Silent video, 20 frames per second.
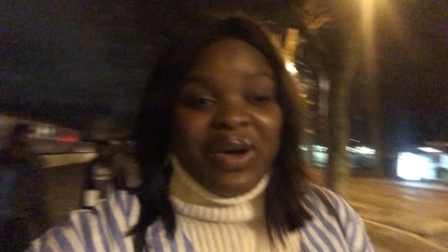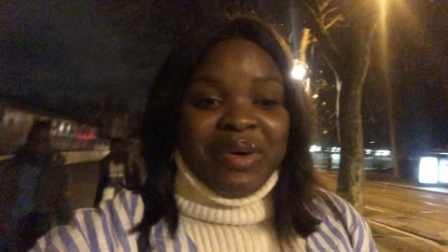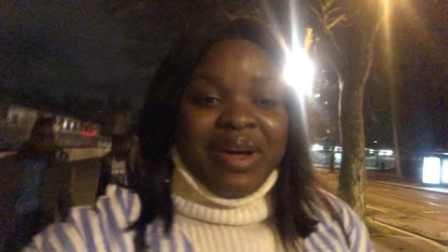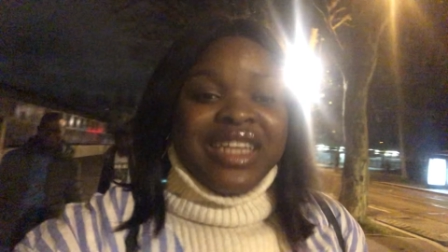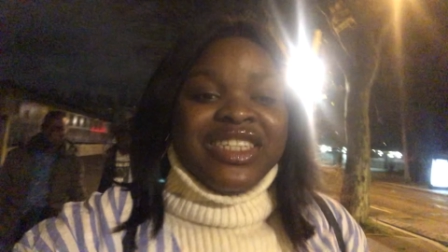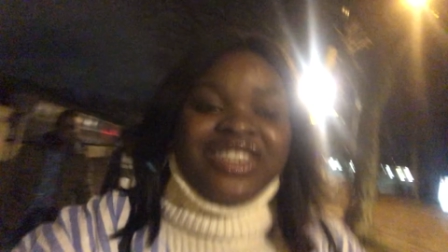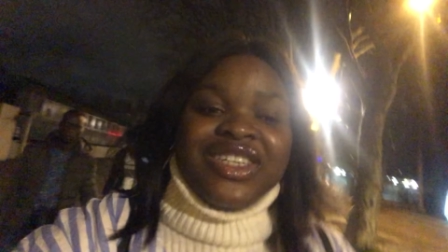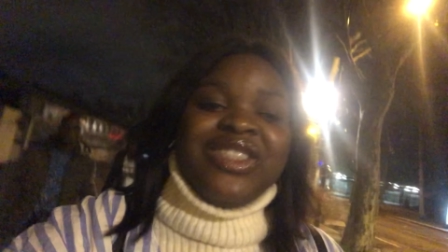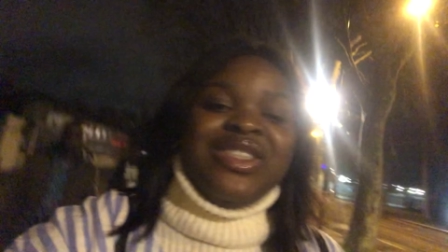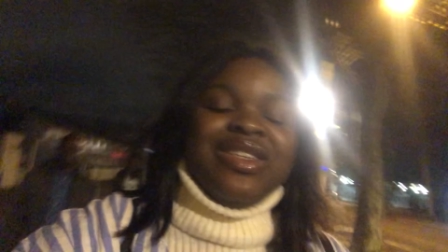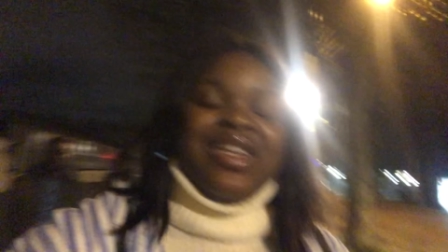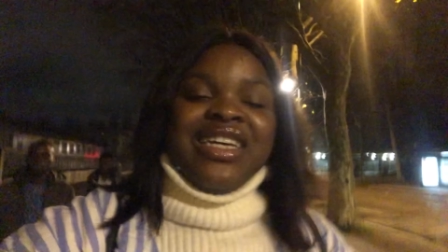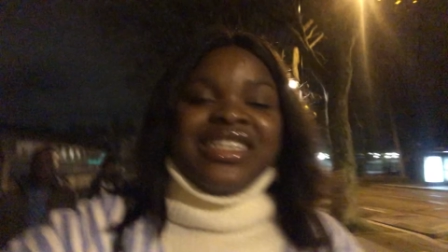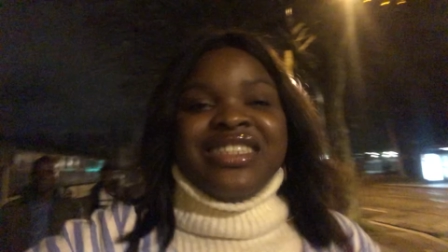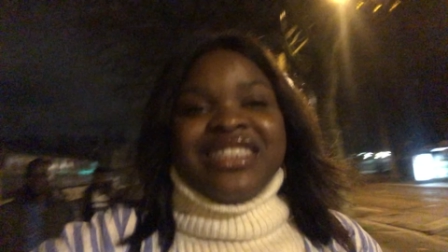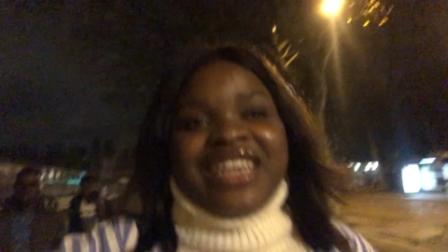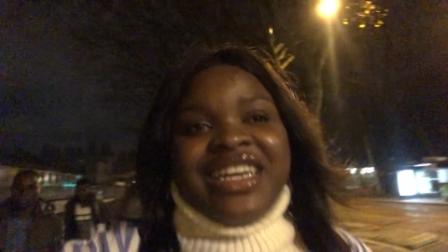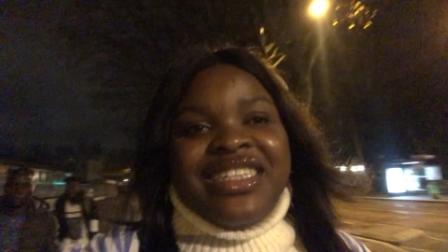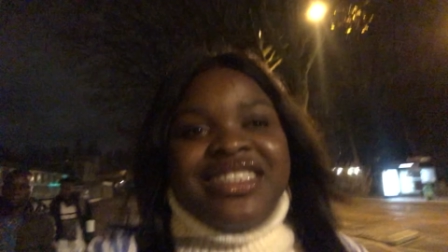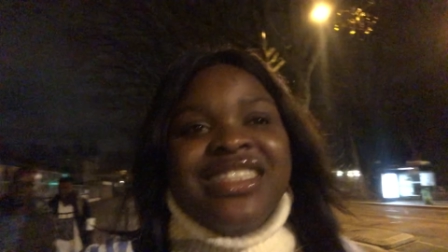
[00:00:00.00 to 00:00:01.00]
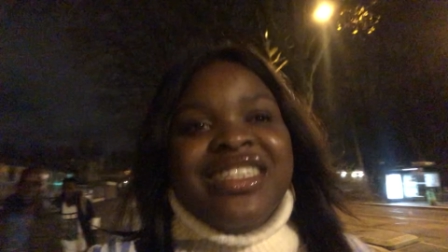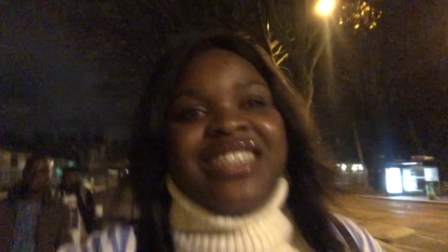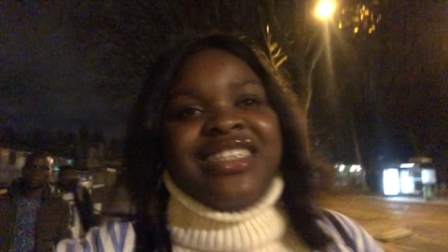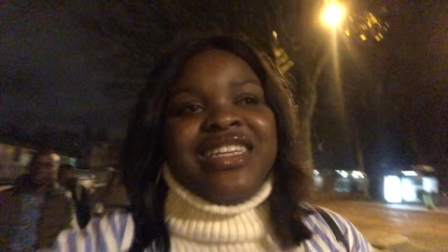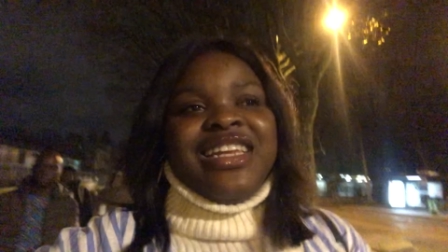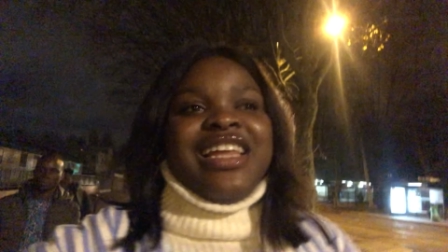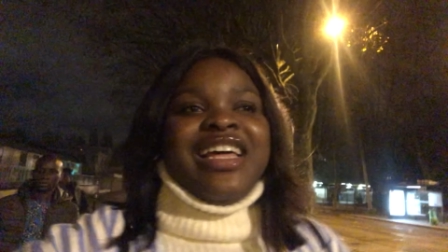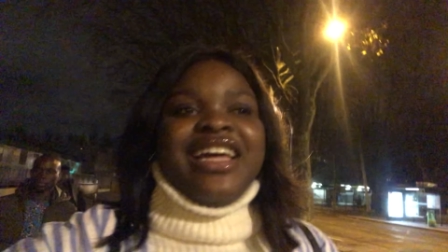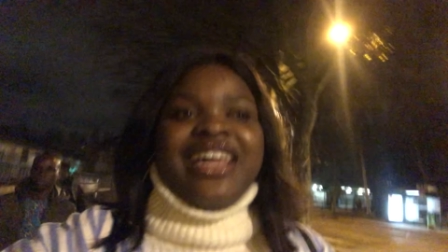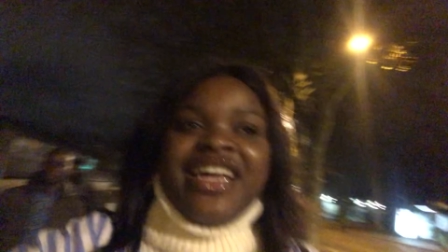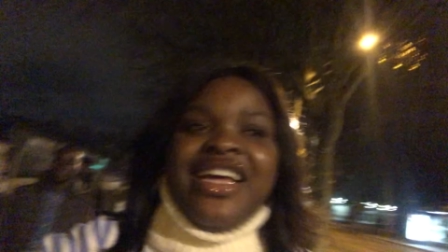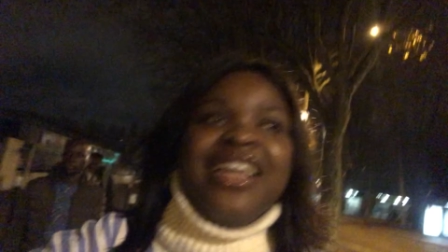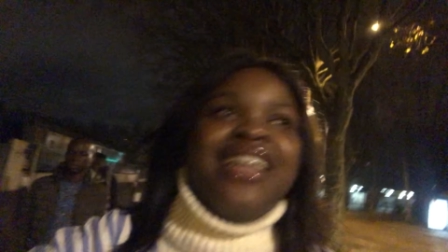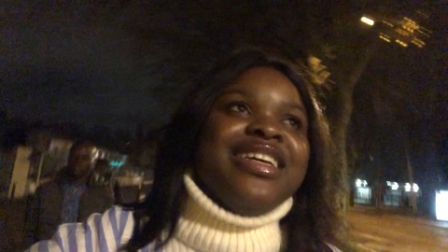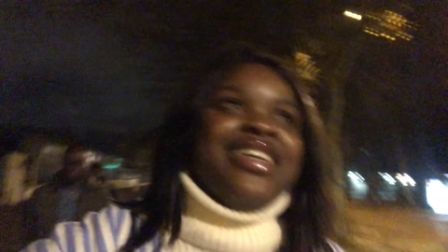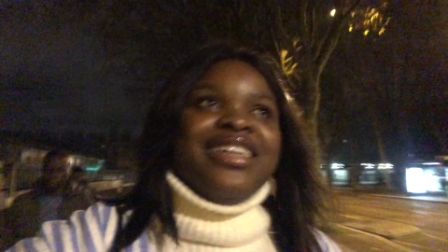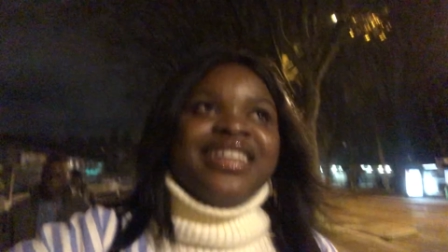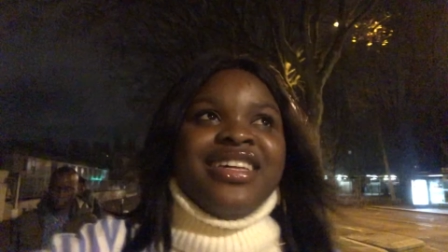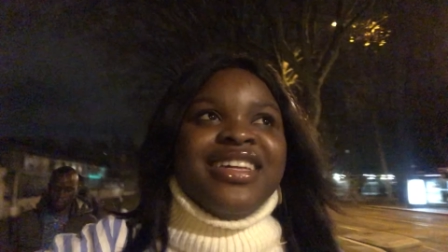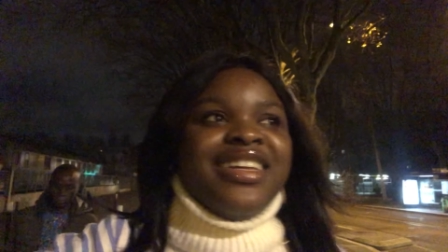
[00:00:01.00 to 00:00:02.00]
We're just so excited. Like
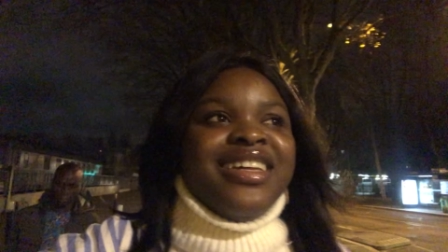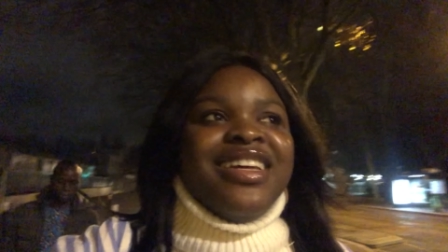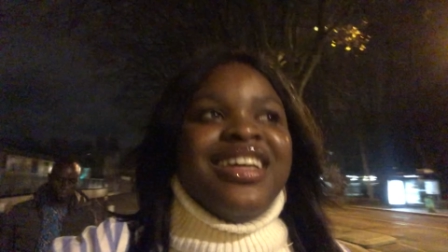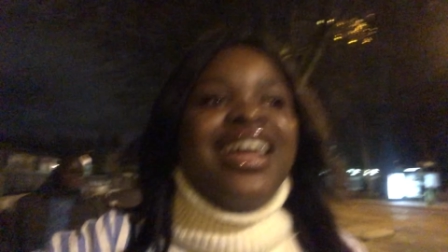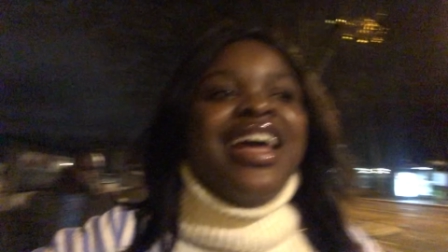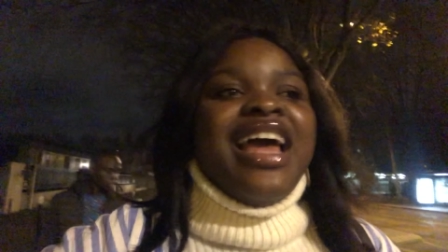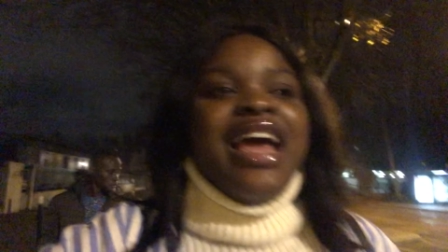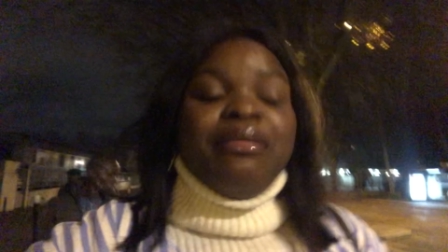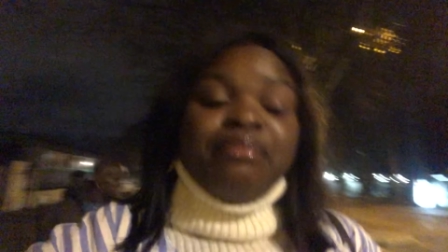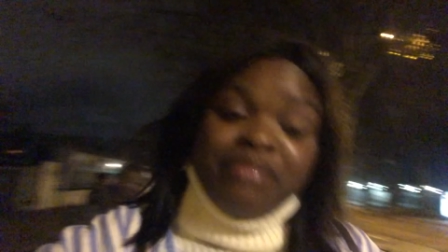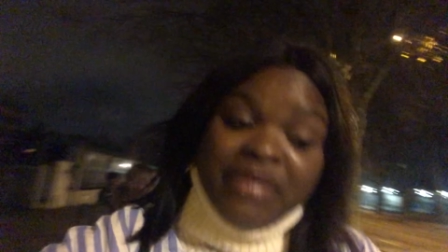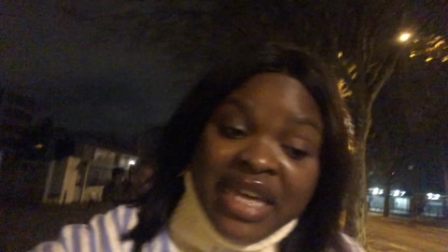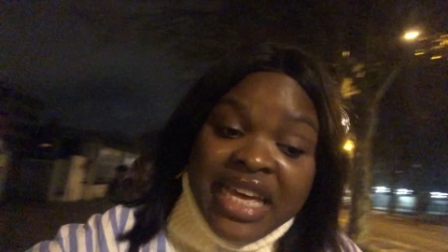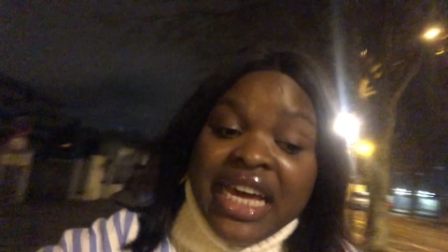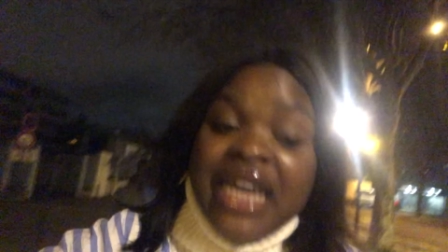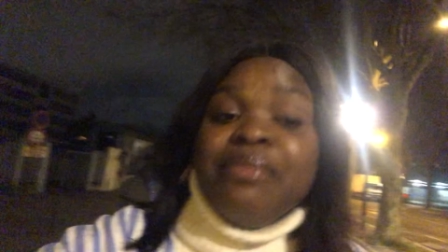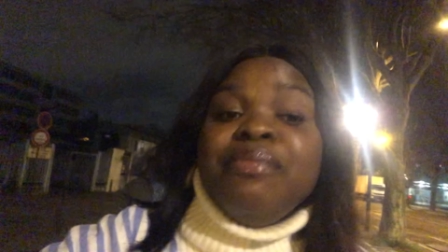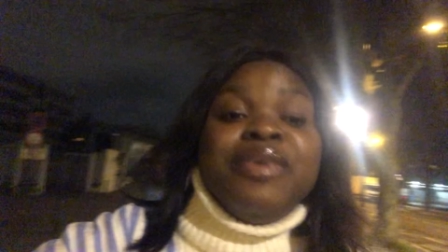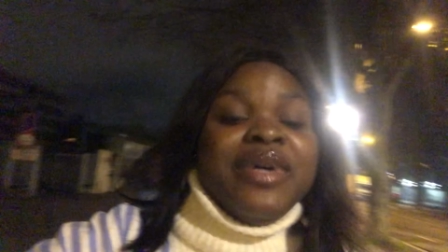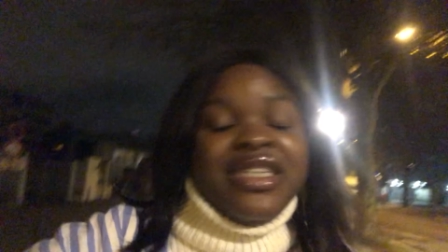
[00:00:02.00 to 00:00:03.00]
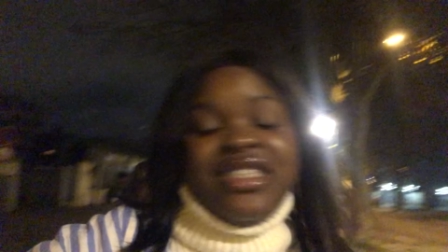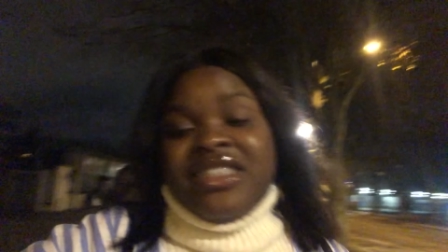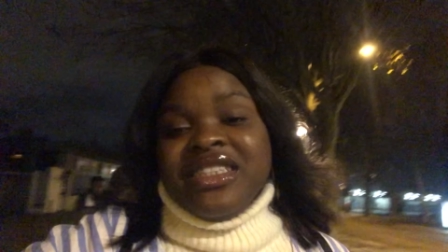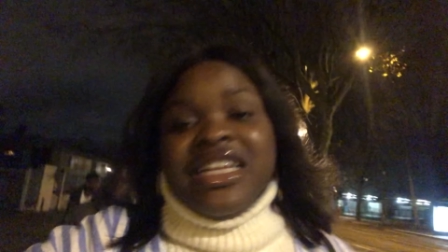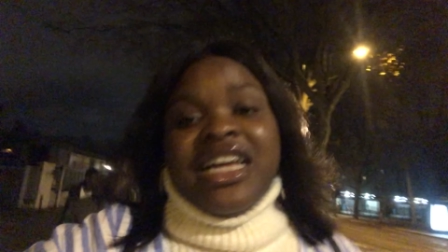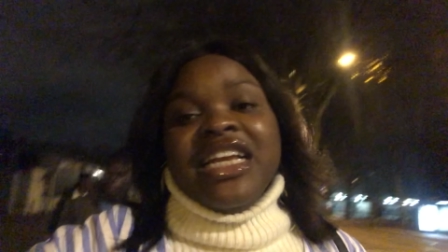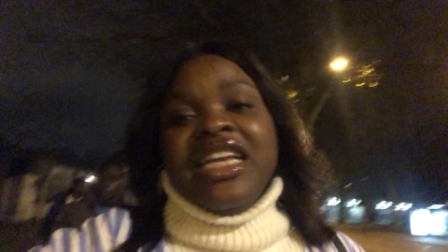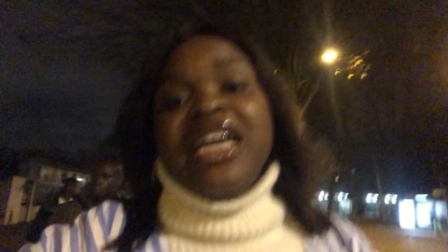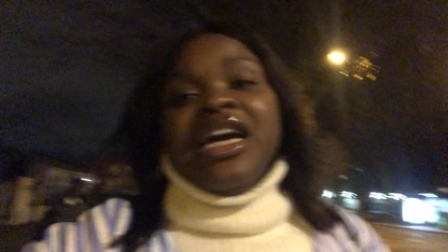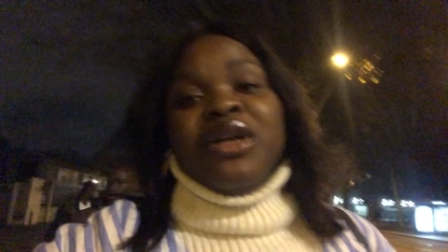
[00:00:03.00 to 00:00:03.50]
me eh, personally,